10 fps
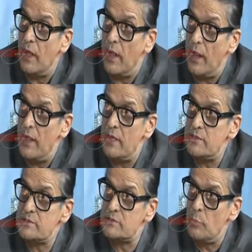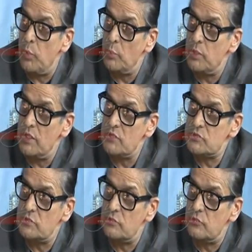as the
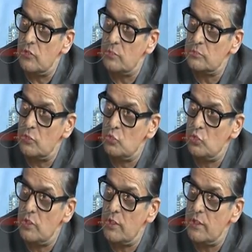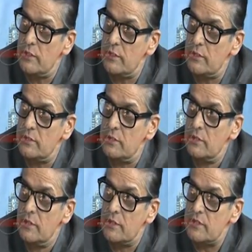population from the rural area
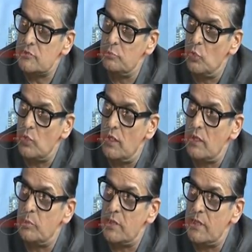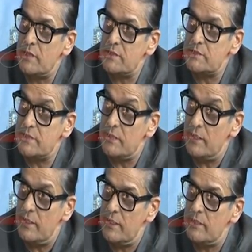gets more urbanized
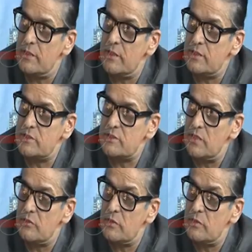in India itself.